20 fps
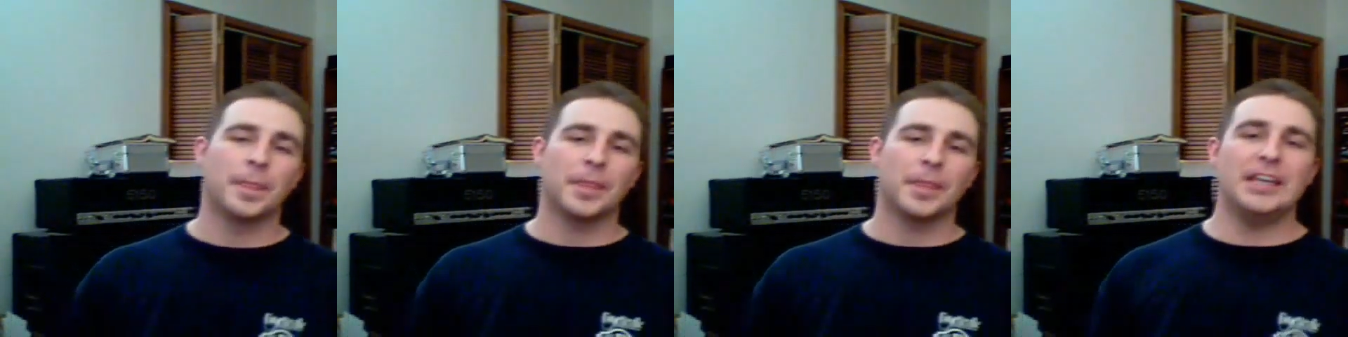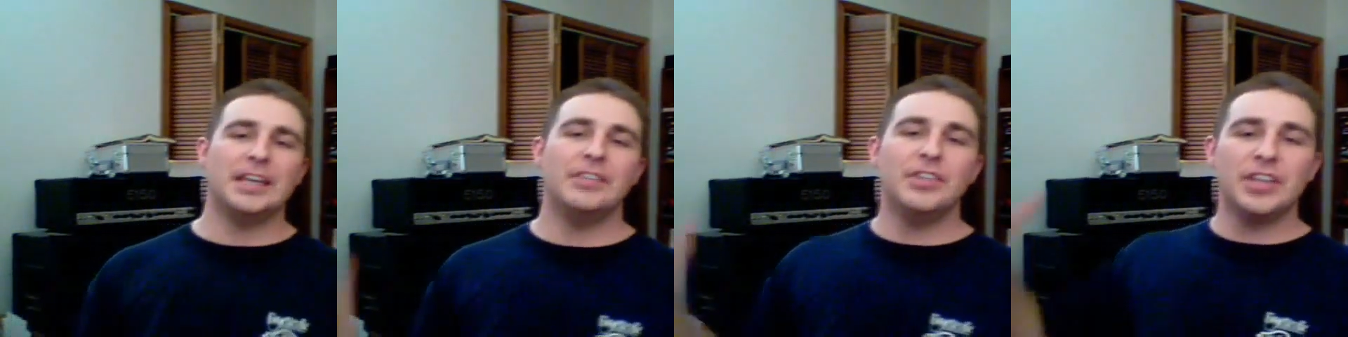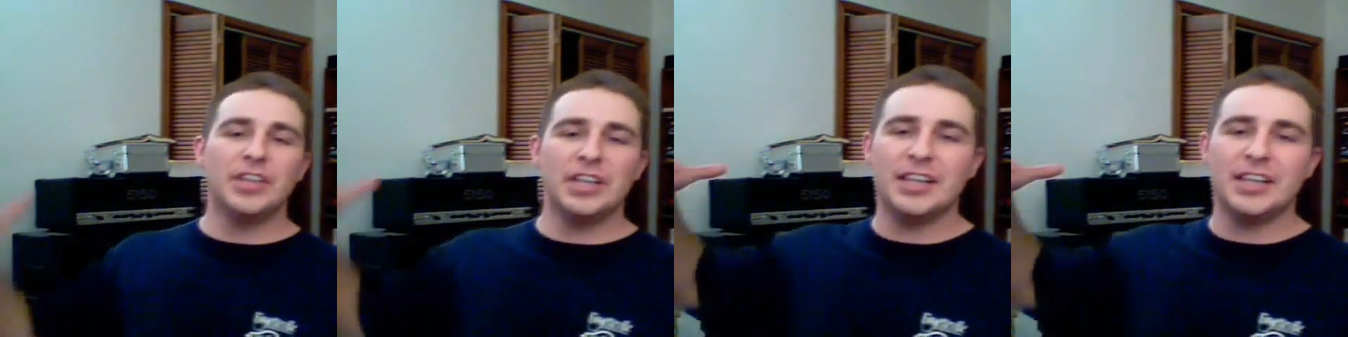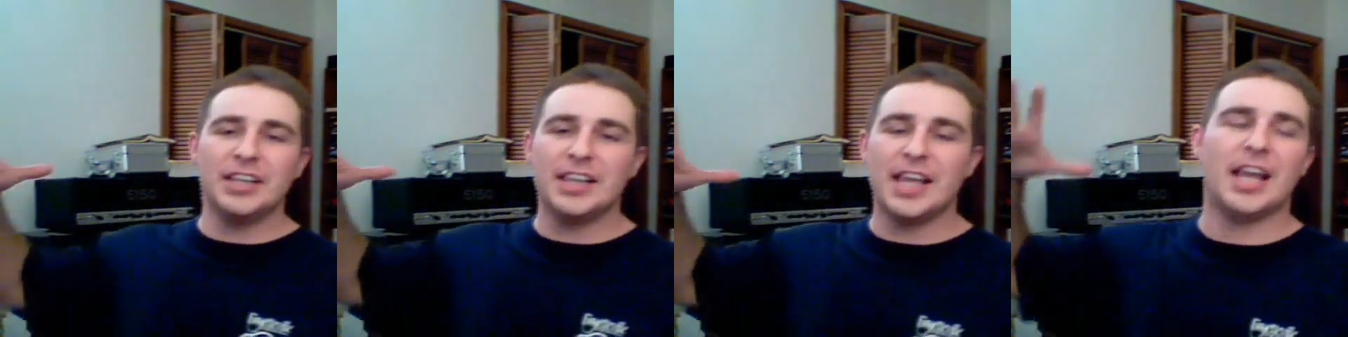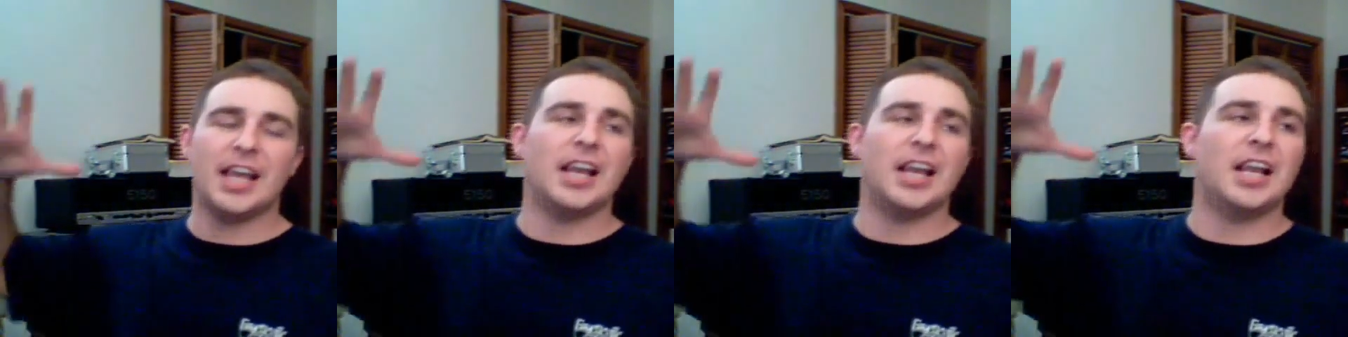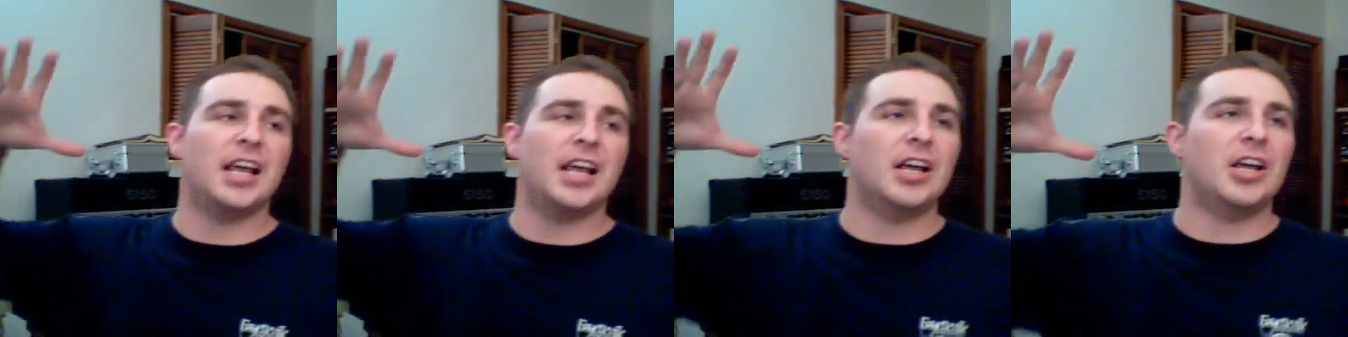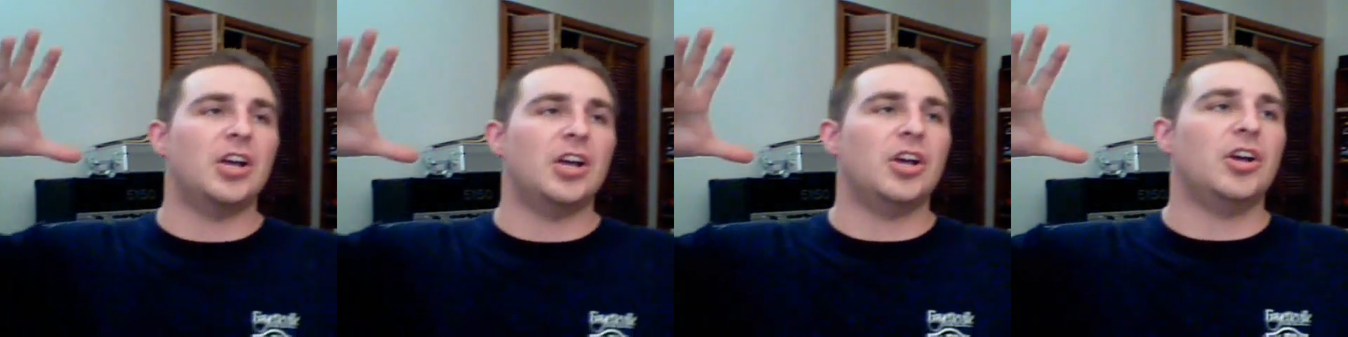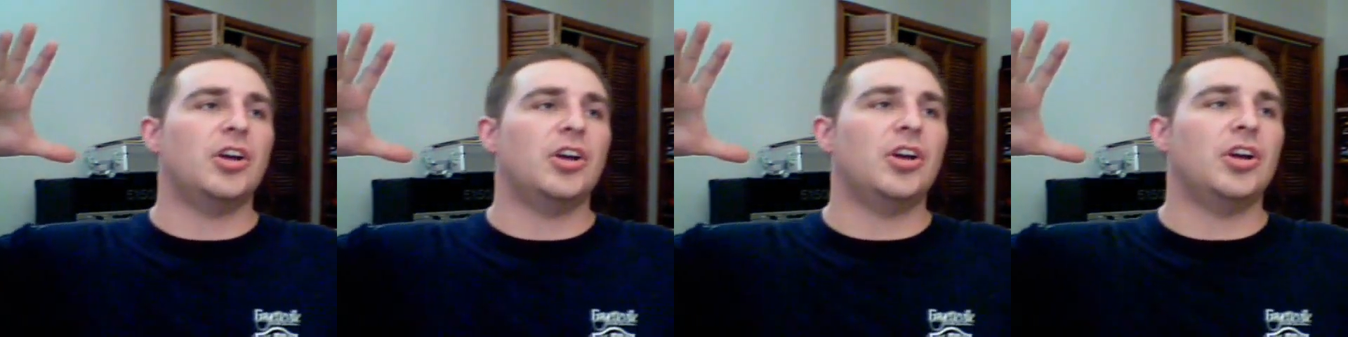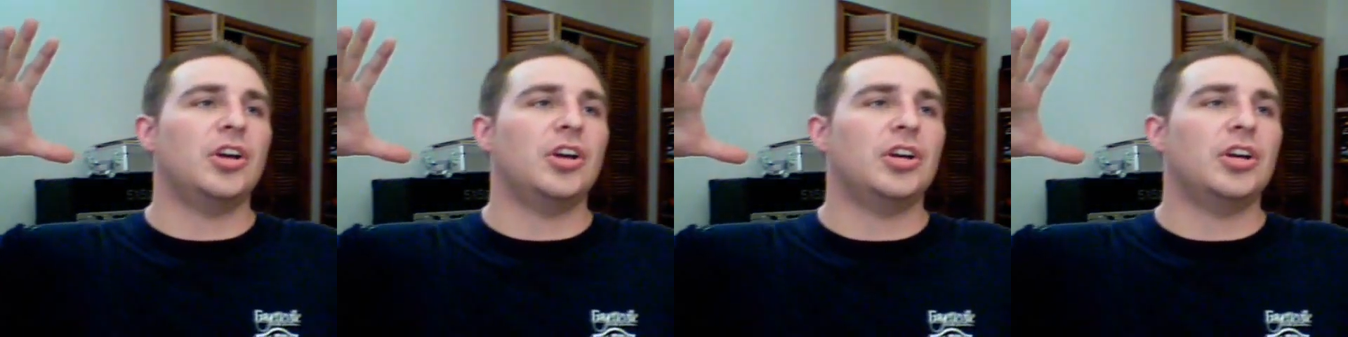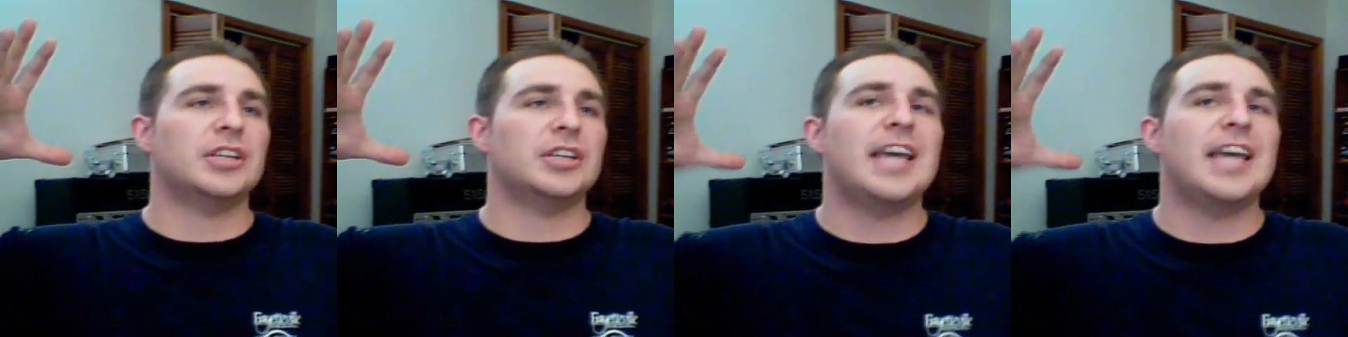even in that
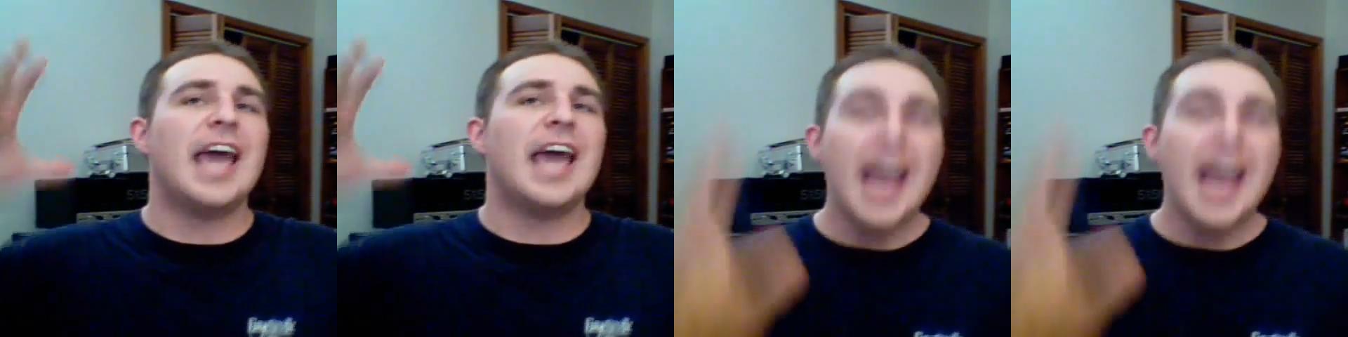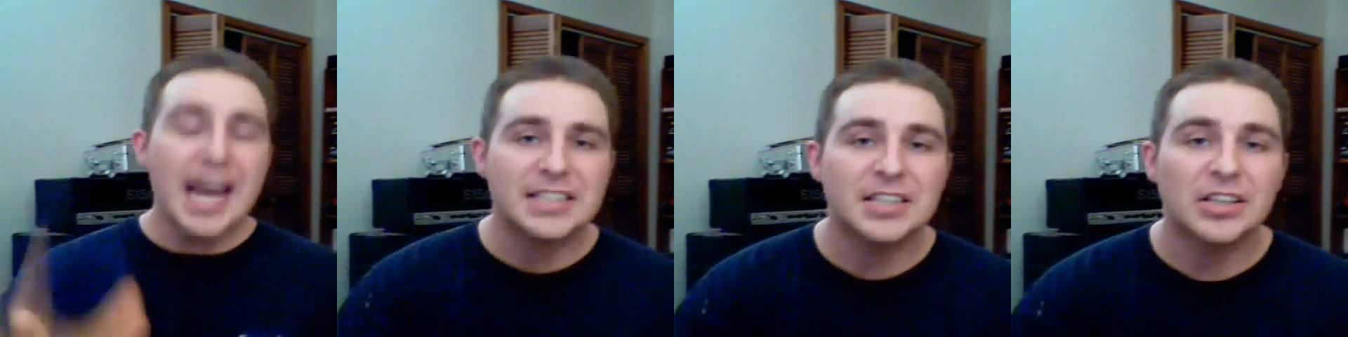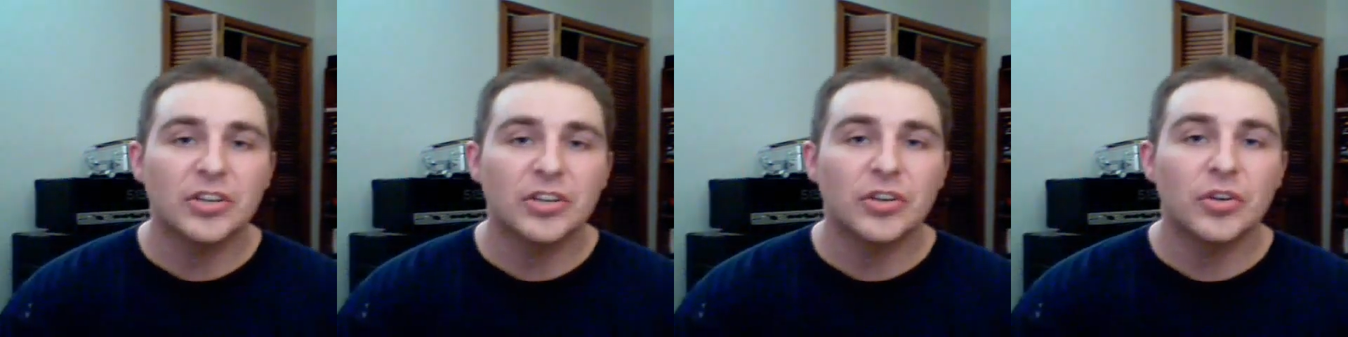case